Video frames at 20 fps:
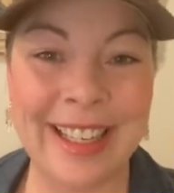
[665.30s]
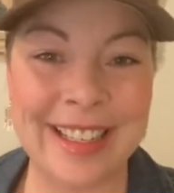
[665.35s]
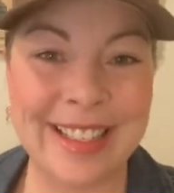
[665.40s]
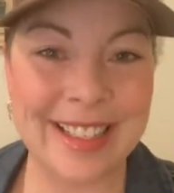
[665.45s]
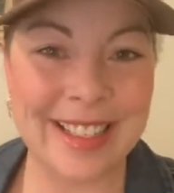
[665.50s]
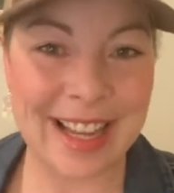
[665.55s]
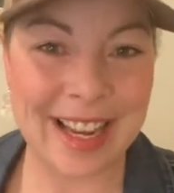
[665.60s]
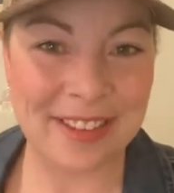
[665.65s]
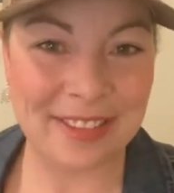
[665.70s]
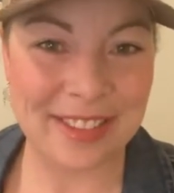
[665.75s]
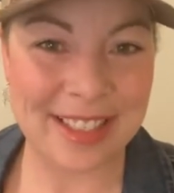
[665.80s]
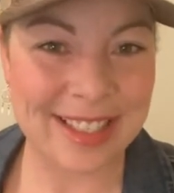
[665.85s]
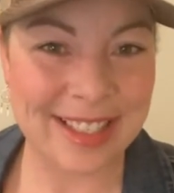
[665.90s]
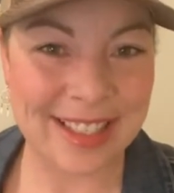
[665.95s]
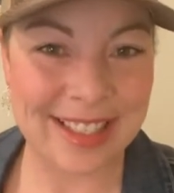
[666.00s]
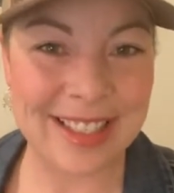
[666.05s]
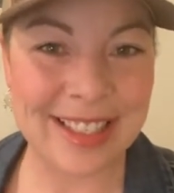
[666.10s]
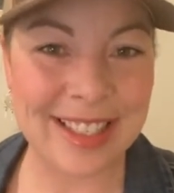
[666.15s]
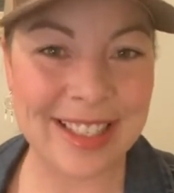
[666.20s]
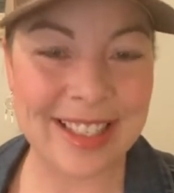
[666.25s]
in
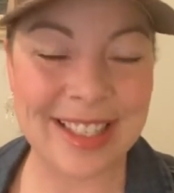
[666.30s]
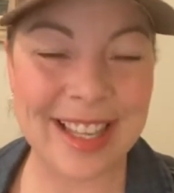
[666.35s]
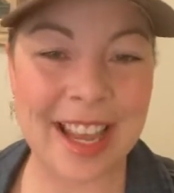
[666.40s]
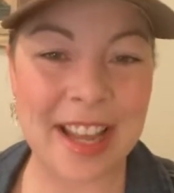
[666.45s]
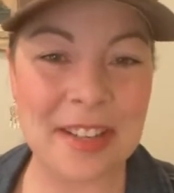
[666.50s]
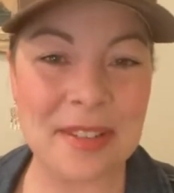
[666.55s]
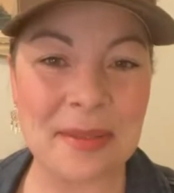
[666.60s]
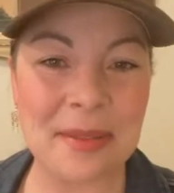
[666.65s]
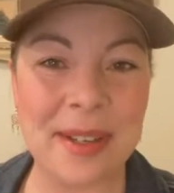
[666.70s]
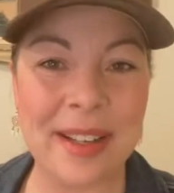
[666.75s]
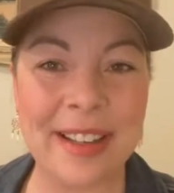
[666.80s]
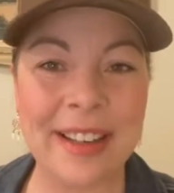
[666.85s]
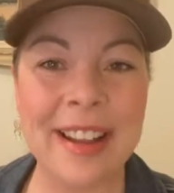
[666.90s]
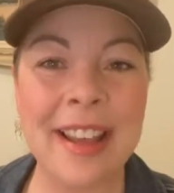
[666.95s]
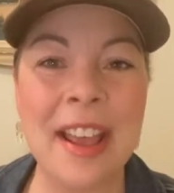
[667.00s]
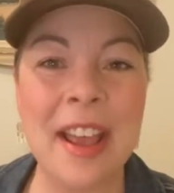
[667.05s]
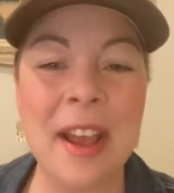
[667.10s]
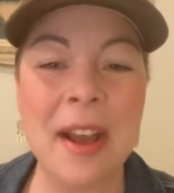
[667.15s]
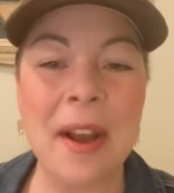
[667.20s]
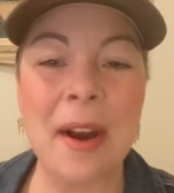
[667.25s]
Davidson, Saskatchewan,
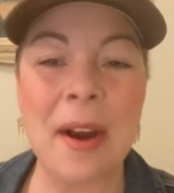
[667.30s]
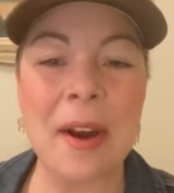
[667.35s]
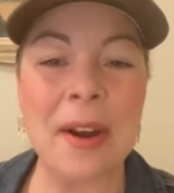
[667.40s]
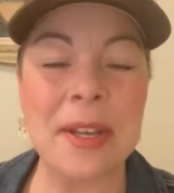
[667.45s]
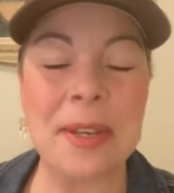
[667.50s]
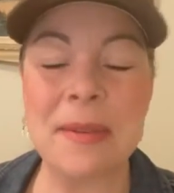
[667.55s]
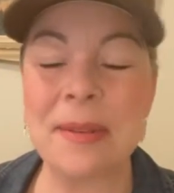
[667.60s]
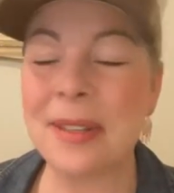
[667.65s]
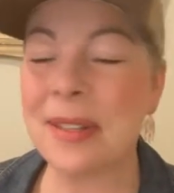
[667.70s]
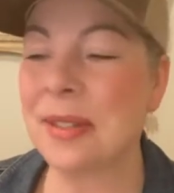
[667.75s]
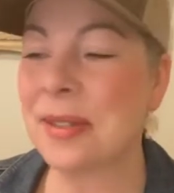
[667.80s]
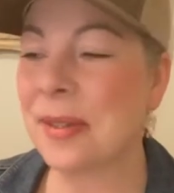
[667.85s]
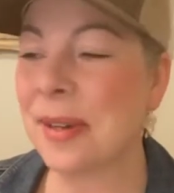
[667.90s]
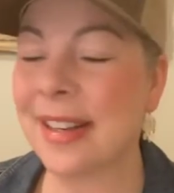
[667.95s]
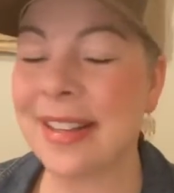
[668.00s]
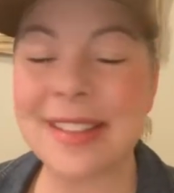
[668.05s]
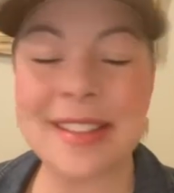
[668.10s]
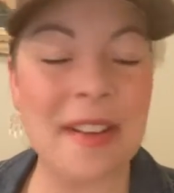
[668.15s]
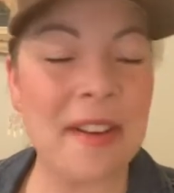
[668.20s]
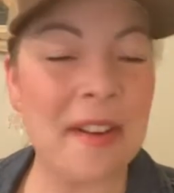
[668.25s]
or you can join
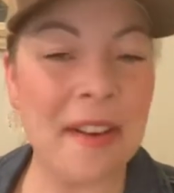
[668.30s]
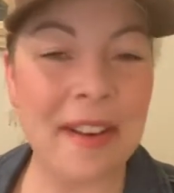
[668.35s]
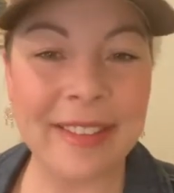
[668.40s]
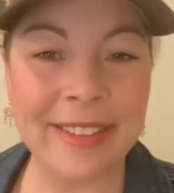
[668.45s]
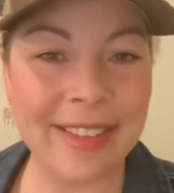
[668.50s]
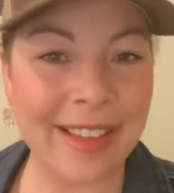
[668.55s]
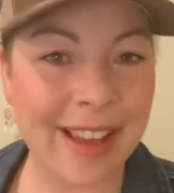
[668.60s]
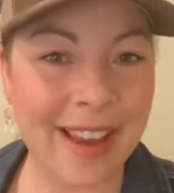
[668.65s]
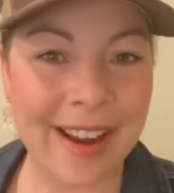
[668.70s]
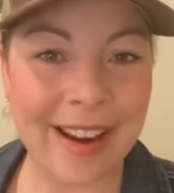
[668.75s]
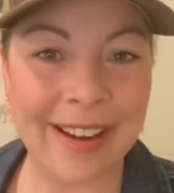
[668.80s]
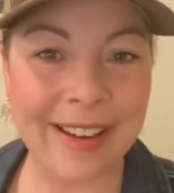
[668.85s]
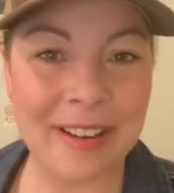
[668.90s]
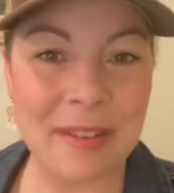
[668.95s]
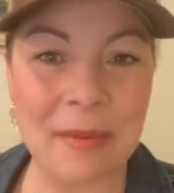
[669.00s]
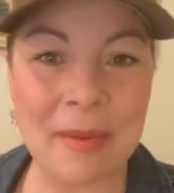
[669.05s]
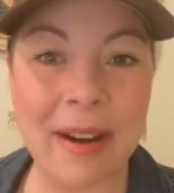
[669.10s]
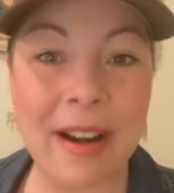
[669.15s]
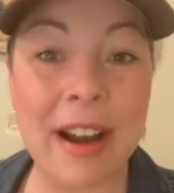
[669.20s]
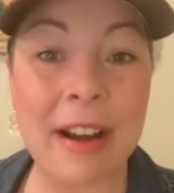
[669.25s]
us online
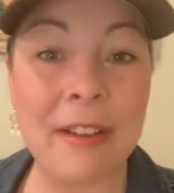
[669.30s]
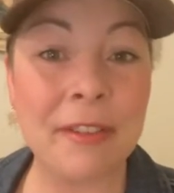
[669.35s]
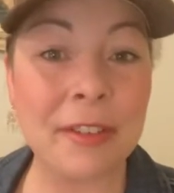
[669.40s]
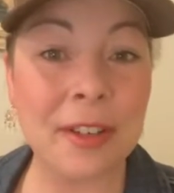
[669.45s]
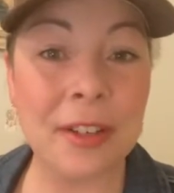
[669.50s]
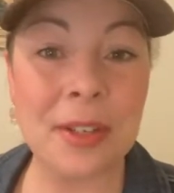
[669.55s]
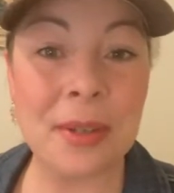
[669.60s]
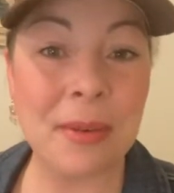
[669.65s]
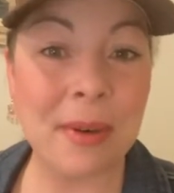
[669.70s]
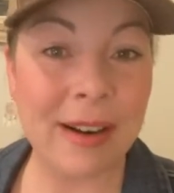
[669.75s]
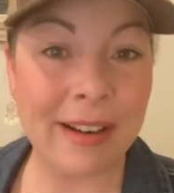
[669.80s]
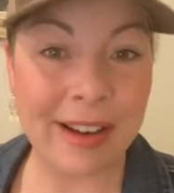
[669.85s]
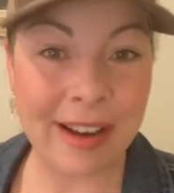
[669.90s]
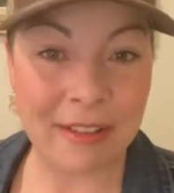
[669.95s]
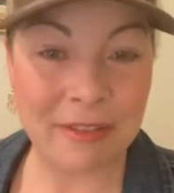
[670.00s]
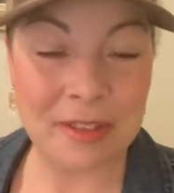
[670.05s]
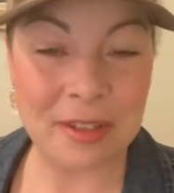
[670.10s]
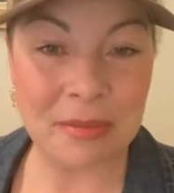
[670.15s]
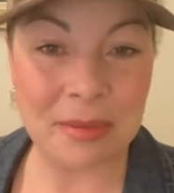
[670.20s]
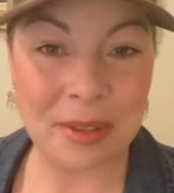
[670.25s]
wherever you are
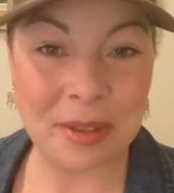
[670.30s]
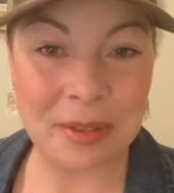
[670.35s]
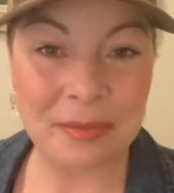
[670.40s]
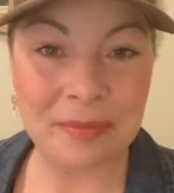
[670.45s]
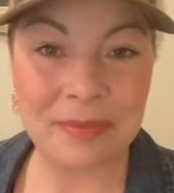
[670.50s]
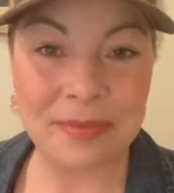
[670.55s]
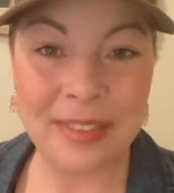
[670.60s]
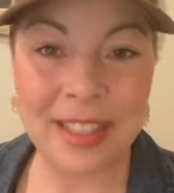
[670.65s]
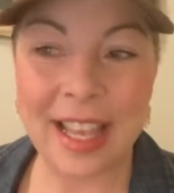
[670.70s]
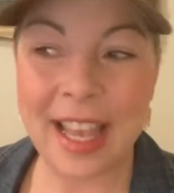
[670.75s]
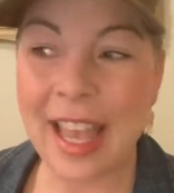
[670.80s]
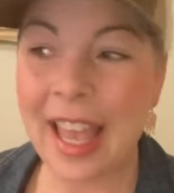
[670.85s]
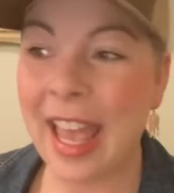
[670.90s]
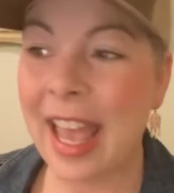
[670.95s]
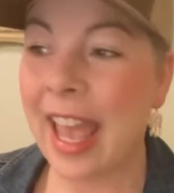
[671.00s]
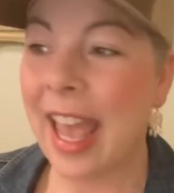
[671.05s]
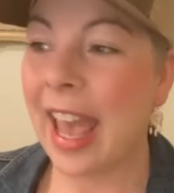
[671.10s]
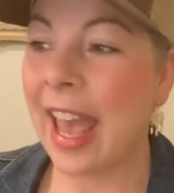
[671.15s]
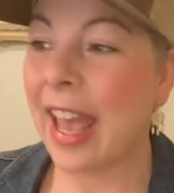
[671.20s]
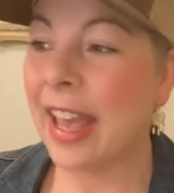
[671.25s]
comfortable.
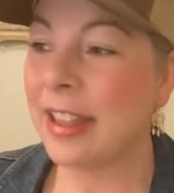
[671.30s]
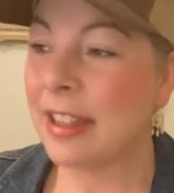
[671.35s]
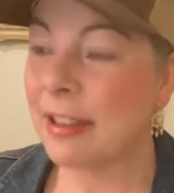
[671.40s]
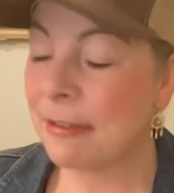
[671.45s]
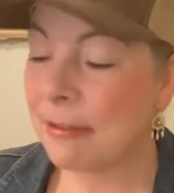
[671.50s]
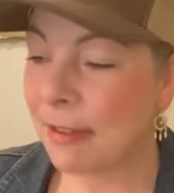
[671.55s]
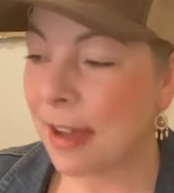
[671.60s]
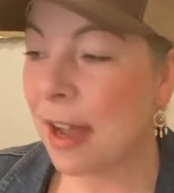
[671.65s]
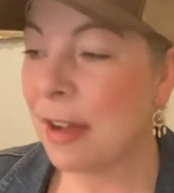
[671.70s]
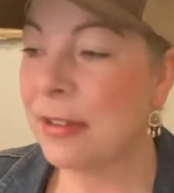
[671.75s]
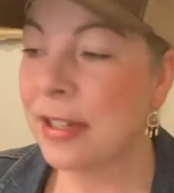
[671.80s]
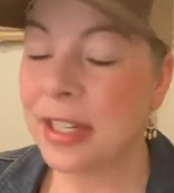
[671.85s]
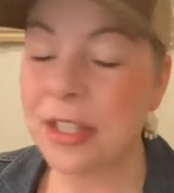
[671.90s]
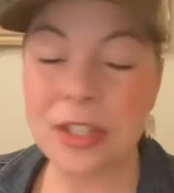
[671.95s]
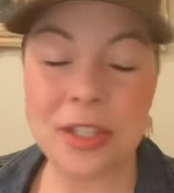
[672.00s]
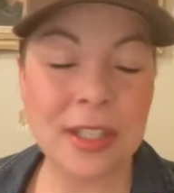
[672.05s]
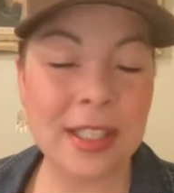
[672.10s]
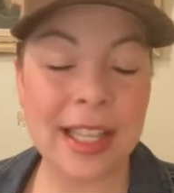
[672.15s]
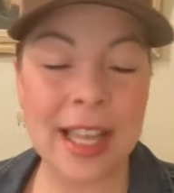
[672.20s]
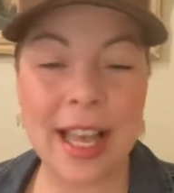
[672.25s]
And the
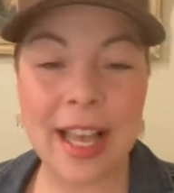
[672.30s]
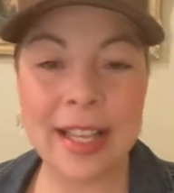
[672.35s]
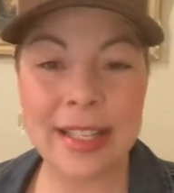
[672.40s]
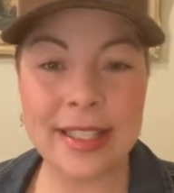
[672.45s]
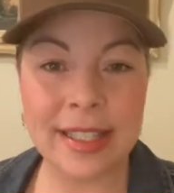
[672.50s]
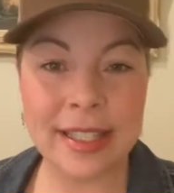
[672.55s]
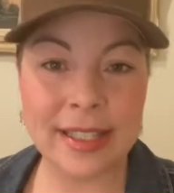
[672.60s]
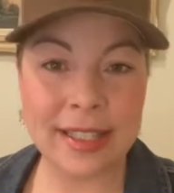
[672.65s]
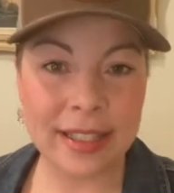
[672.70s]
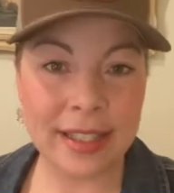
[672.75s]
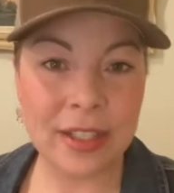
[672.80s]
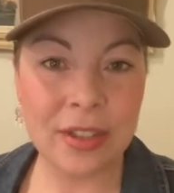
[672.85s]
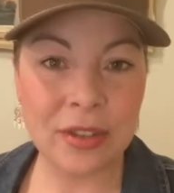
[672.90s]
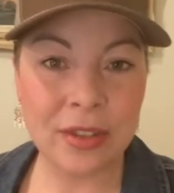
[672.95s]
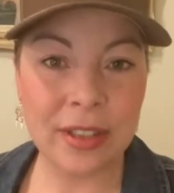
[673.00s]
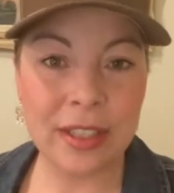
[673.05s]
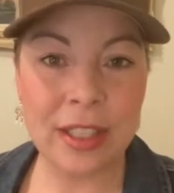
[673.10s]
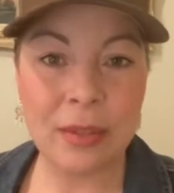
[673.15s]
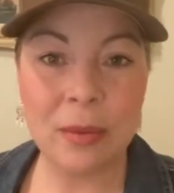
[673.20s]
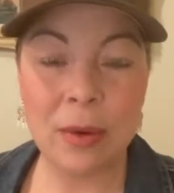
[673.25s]
foundation class is
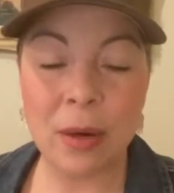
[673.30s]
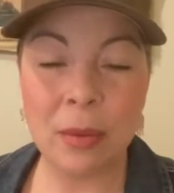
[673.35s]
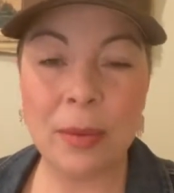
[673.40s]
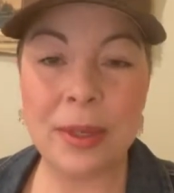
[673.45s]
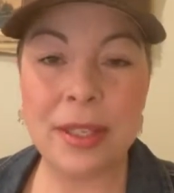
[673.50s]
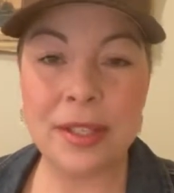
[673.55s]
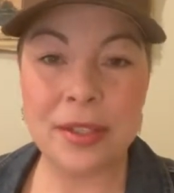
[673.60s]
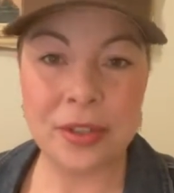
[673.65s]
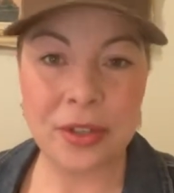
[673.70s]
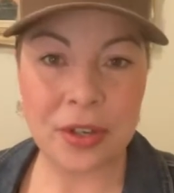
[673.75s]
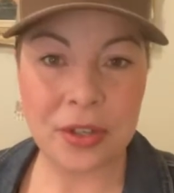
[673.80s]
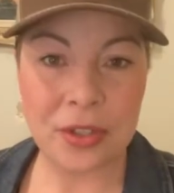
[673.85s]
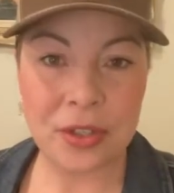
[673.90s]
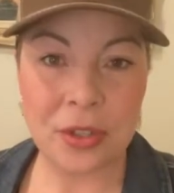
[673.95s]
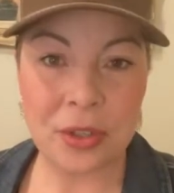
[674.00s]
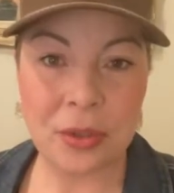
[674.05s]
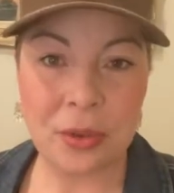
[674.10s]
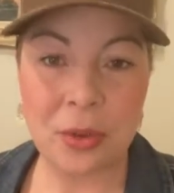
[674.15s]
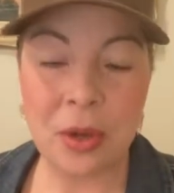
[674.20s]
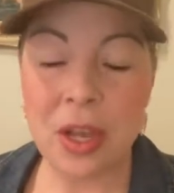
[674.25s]
literally where we start
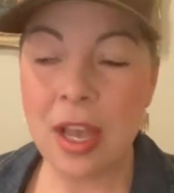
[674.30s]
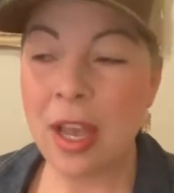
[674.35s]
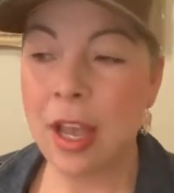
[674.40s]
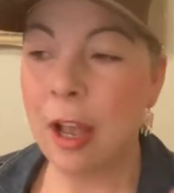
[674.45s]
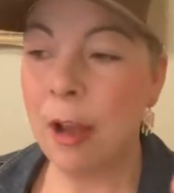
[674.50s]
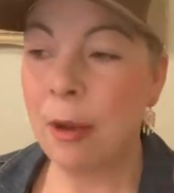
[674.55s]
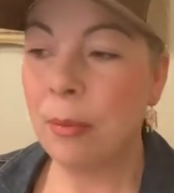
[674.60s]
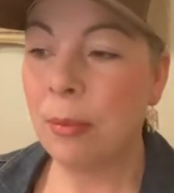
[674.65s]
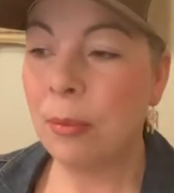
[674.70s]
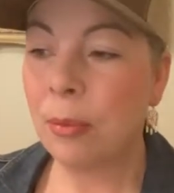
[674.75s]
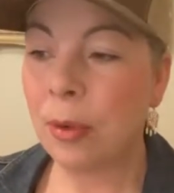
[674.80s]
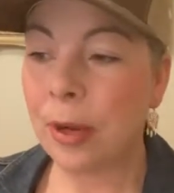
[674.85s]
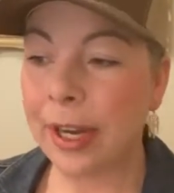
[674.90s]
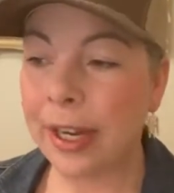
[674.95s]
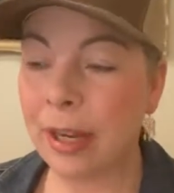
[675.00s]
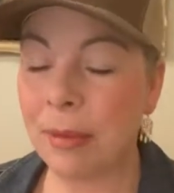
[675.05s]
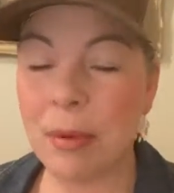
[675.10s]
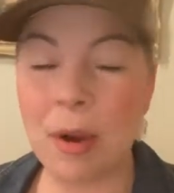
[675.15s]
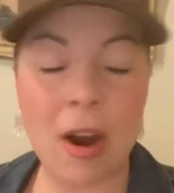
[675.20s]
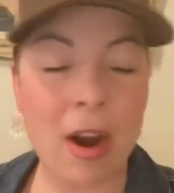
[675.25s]
to
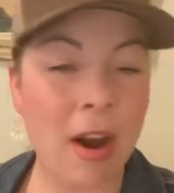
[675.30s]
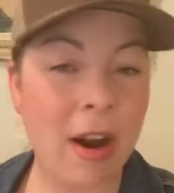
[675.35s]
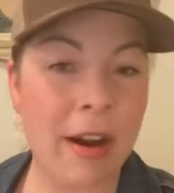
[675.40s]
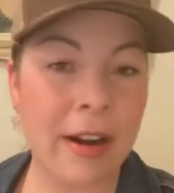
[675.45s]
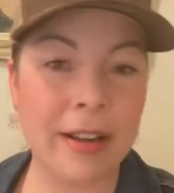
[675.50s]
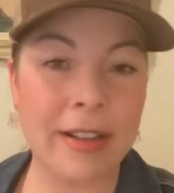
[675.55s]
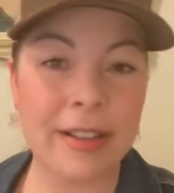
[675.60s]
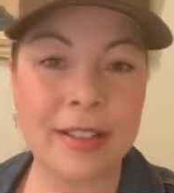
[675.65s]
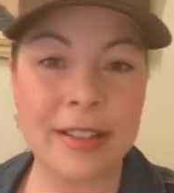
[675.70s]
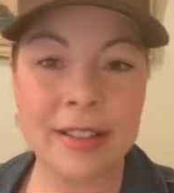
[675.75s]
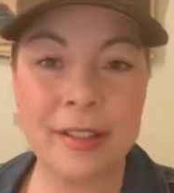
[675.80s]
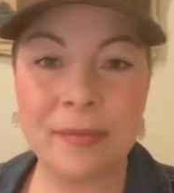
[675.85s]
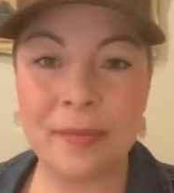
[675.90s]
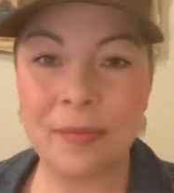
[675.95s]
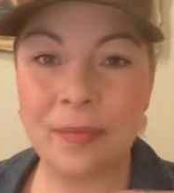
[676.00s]
break apart